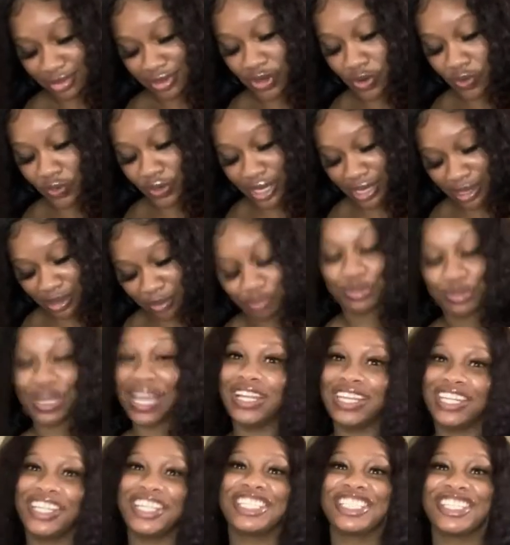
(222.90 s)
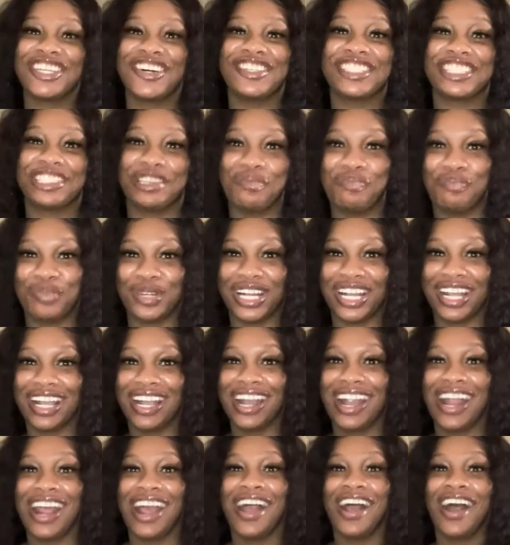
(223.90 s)
Okay, but there's no zipper,
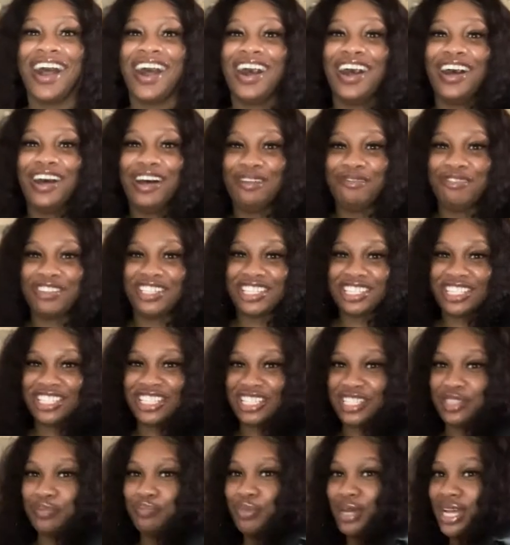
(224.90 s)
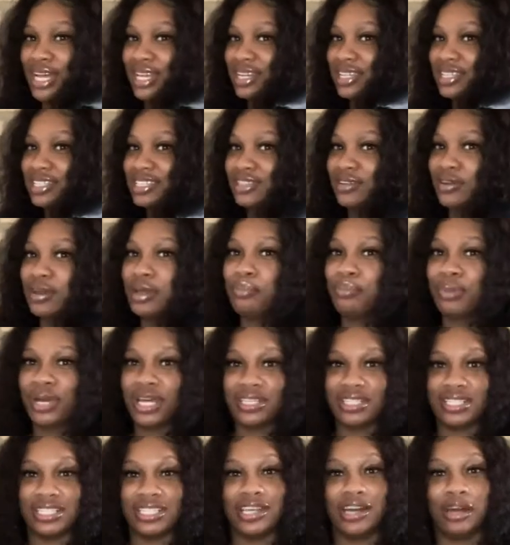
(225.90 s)
it's just button, so it
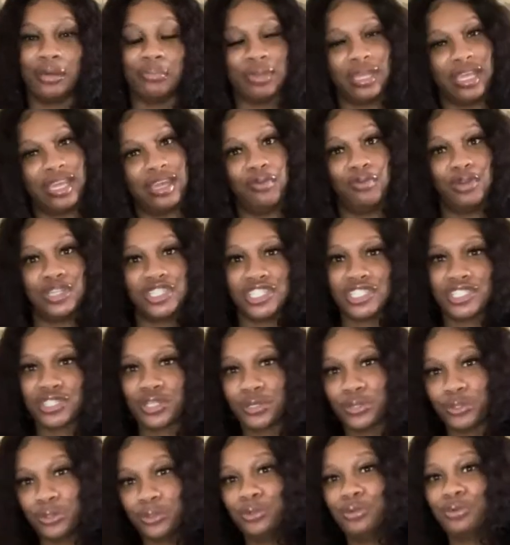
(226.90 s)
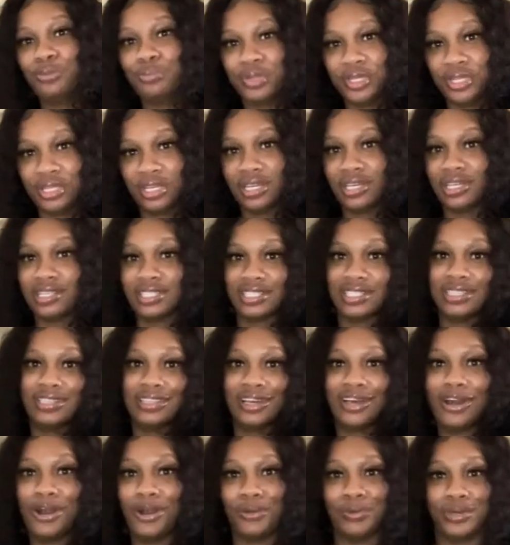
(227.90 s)
buttons up it, which is cool because
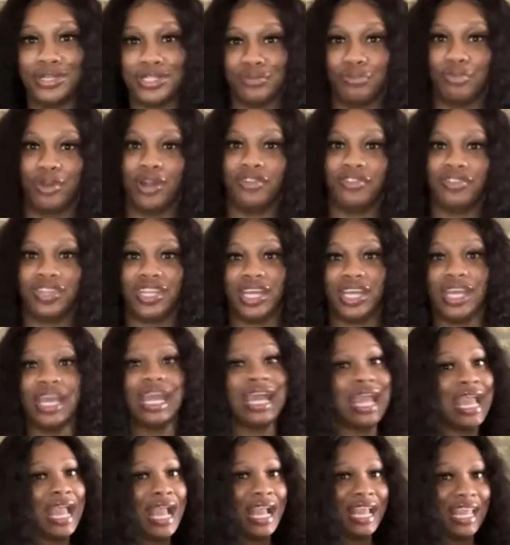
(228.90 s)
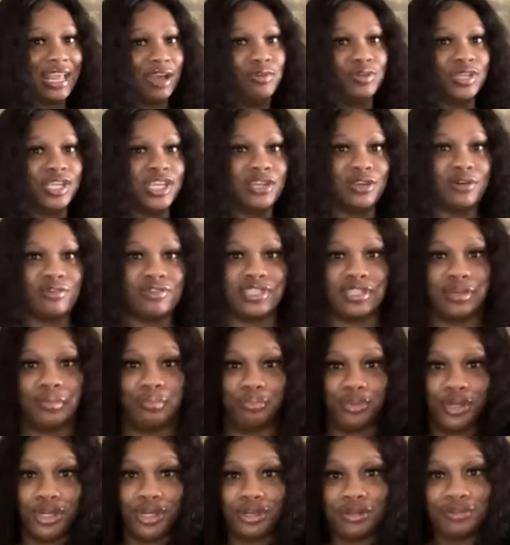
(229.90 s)
the coat is worth it. And we need no
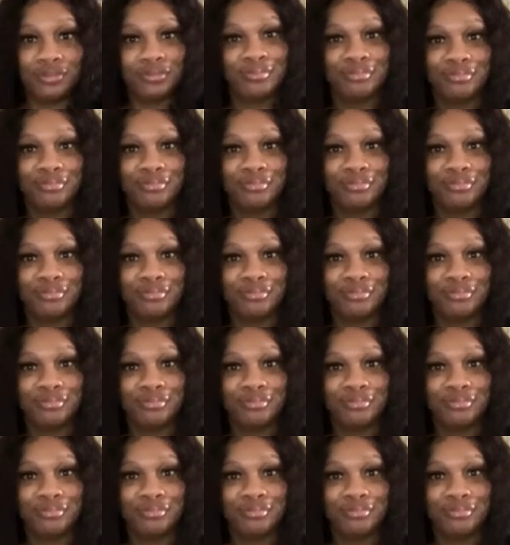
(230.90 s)
zipper.